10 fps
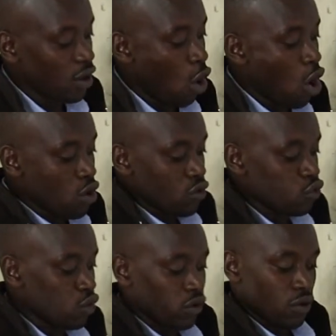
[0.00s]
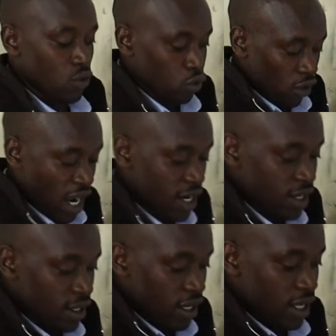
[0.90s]
all those we talk
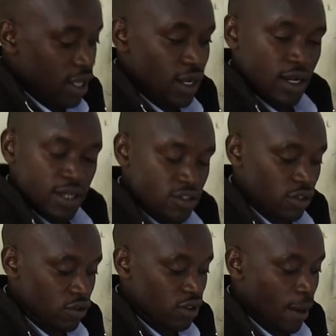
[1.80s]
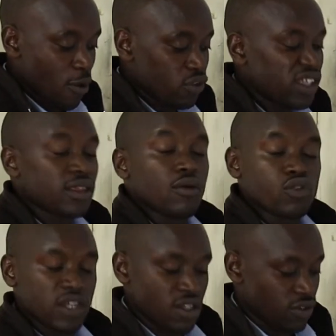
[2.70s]
under dictionary about
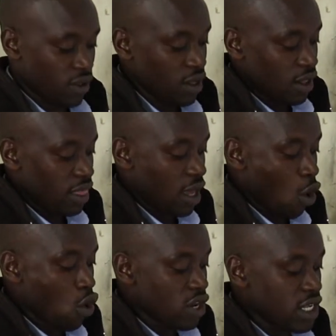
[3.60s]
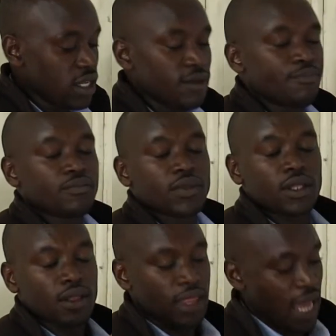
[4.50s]
those gates. The oring,
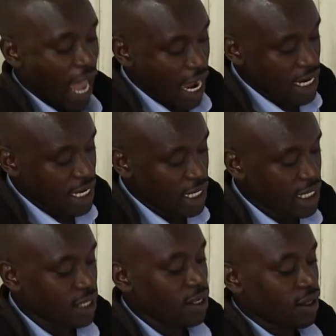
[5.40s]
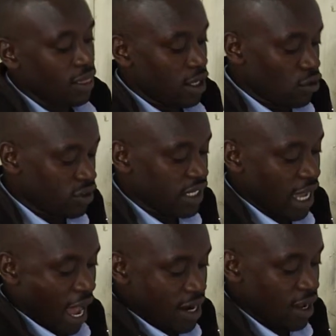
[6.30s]
the anding, the noting,
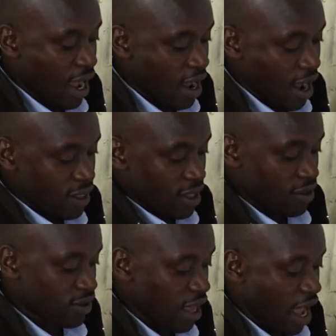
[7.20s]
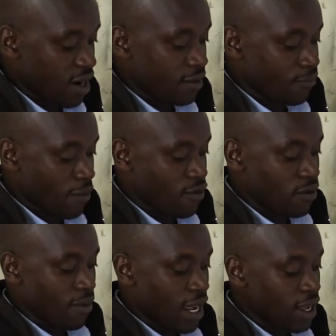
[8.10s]
and others are
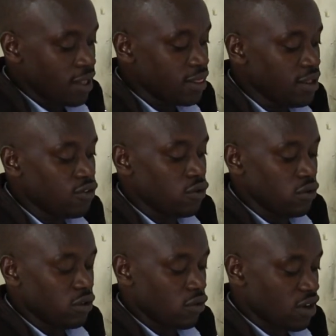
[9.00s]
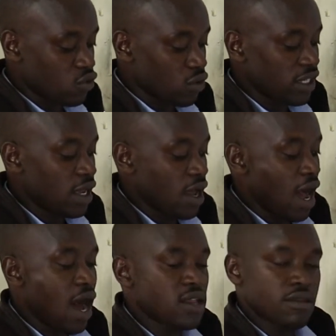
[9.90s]
performed by this unit known as what?
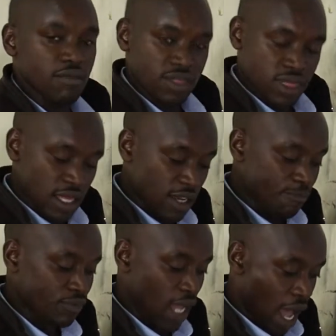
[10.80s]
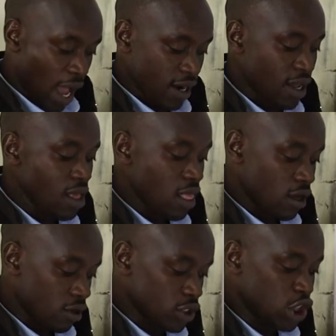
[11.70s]
Arithmetic and
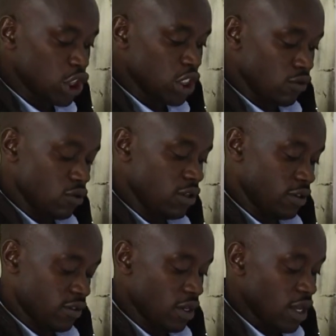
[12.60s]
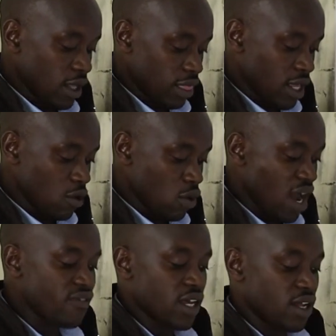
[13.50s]
logic unit. Then we
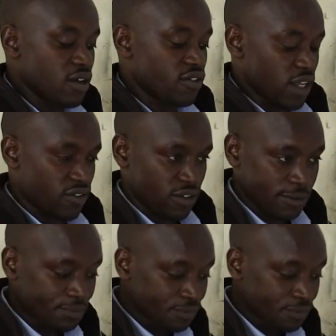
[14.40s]
have the registers.